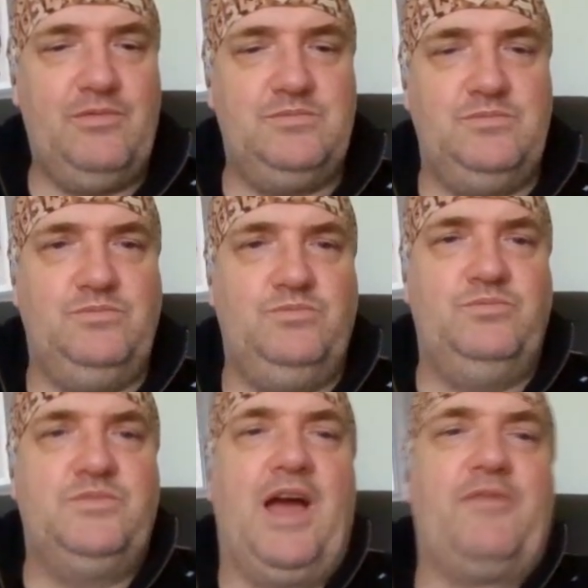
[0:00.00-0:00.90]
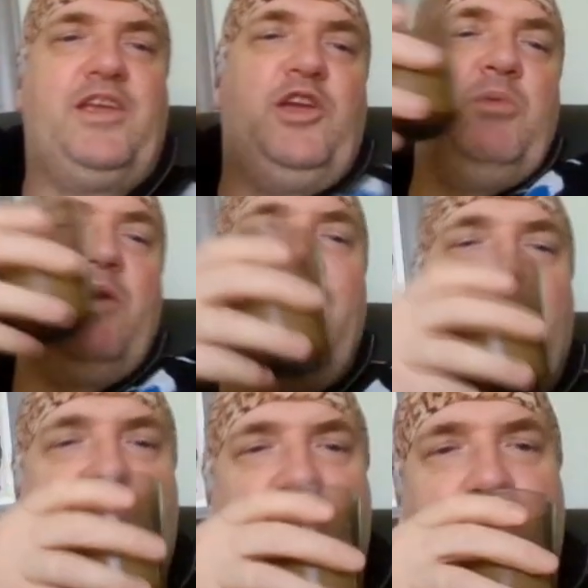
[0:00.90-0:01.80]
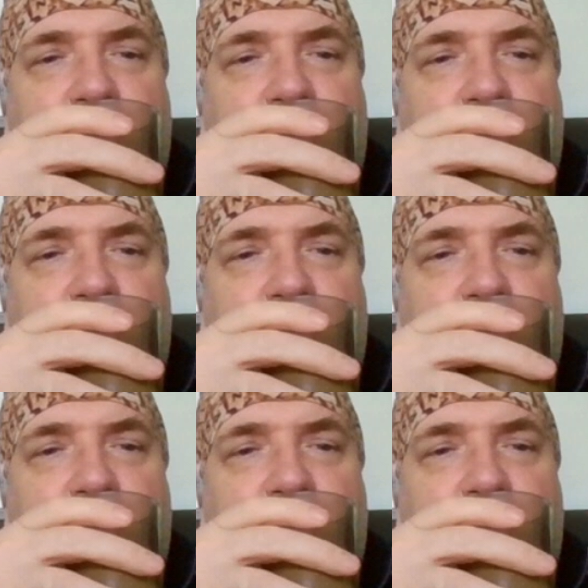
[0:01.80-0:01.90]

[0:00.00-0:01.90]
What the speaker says: I have the Q in my rack, which could be